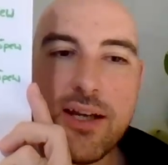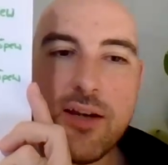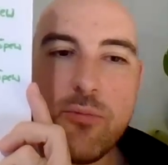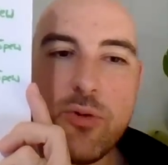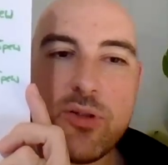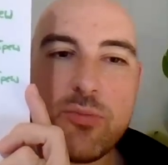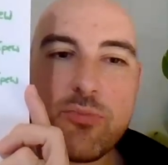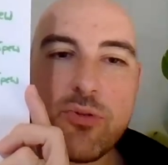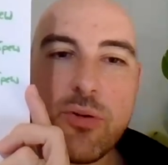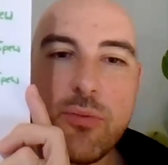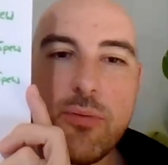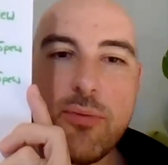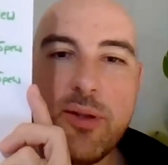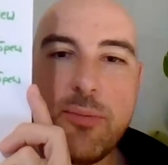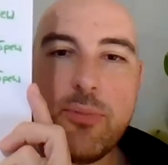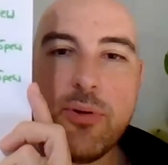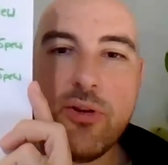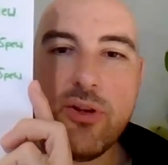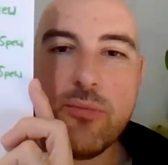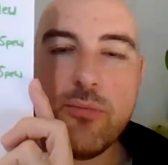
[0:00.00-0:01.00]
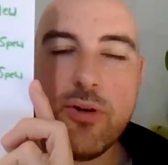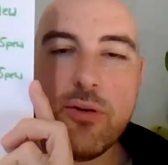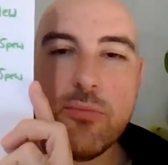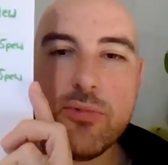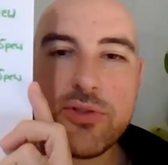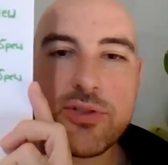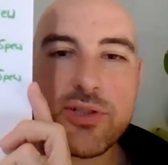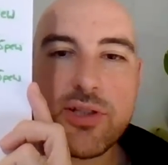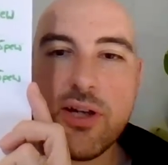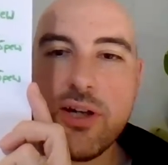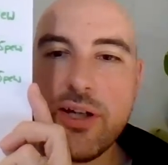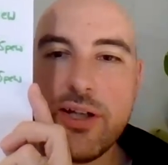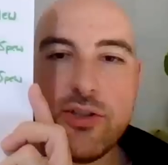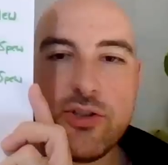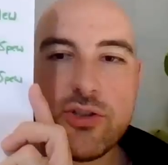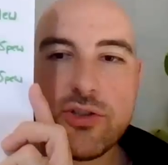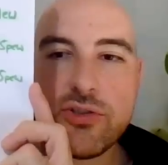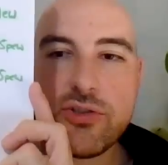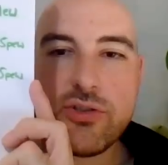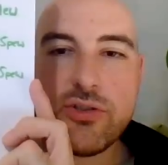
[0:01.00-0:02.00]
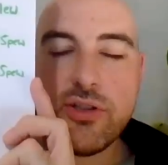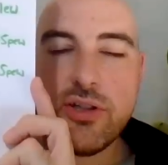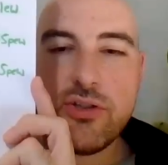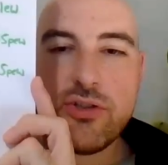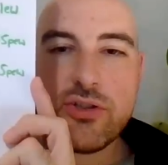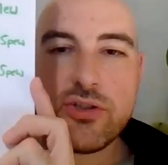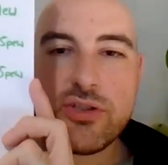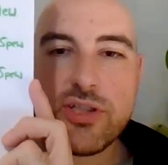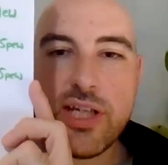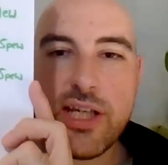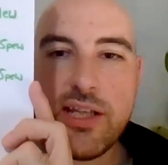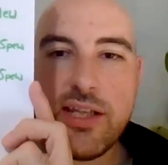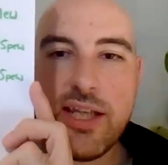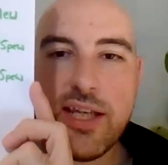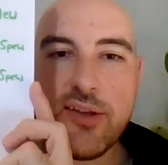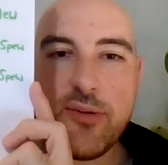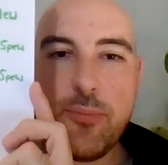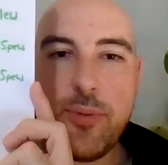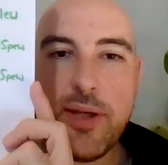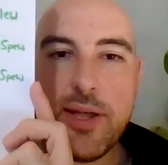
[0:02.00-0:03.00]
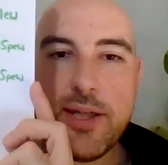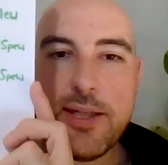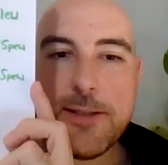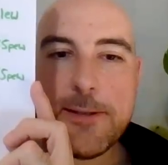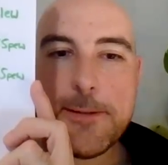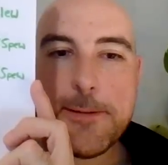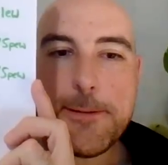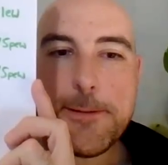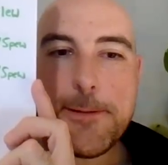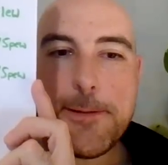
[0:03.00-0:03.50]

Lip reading: I would probably put them on with Sky and just take the SP.